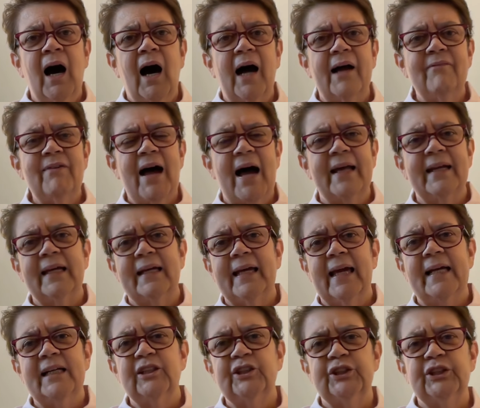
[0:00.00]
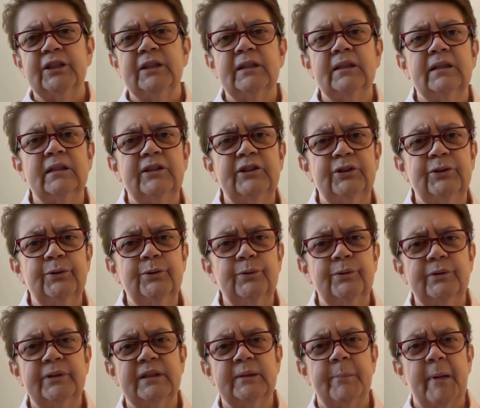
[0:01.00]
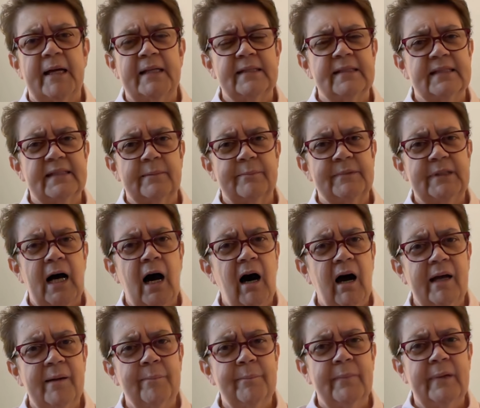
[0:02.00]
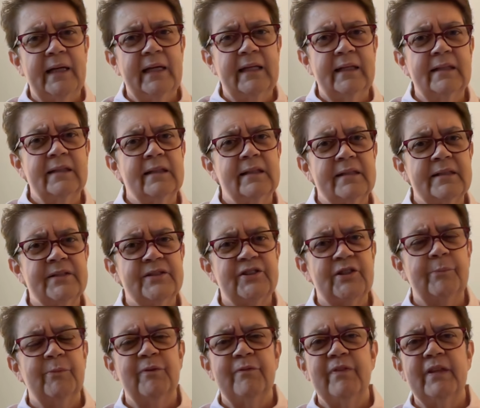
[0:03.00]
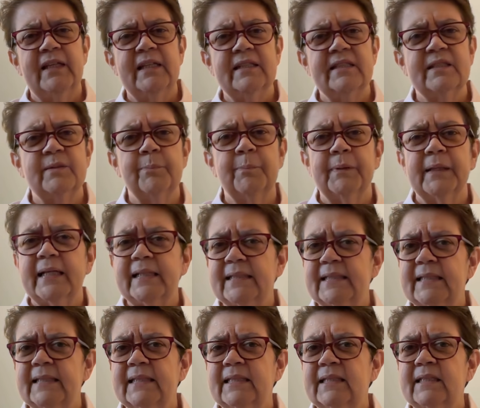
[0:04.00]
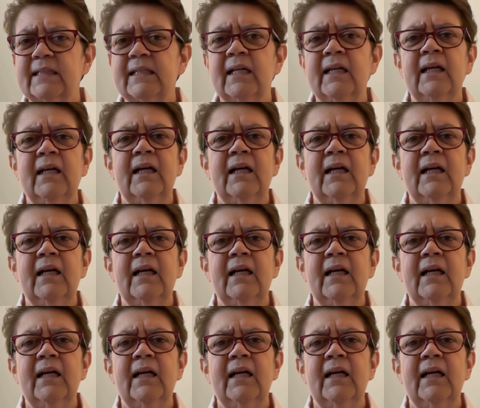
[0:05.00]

I've had occasion to spend some time in some of these places